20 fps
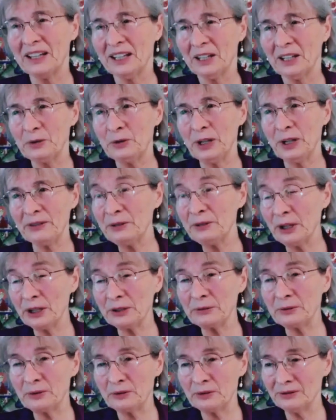you
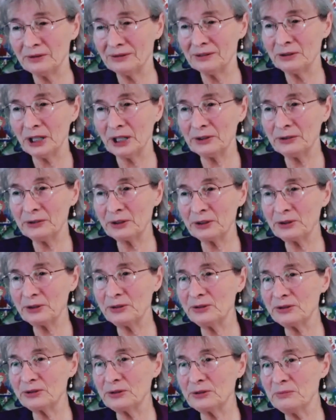are not
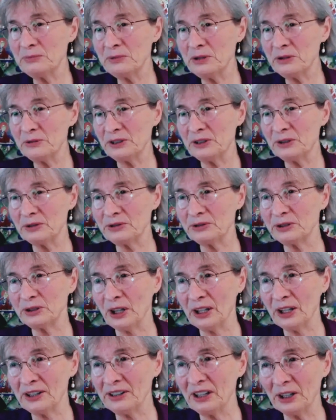used to move into the
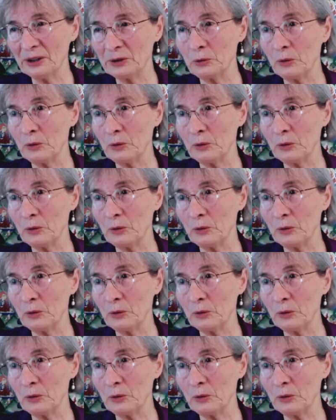unknown.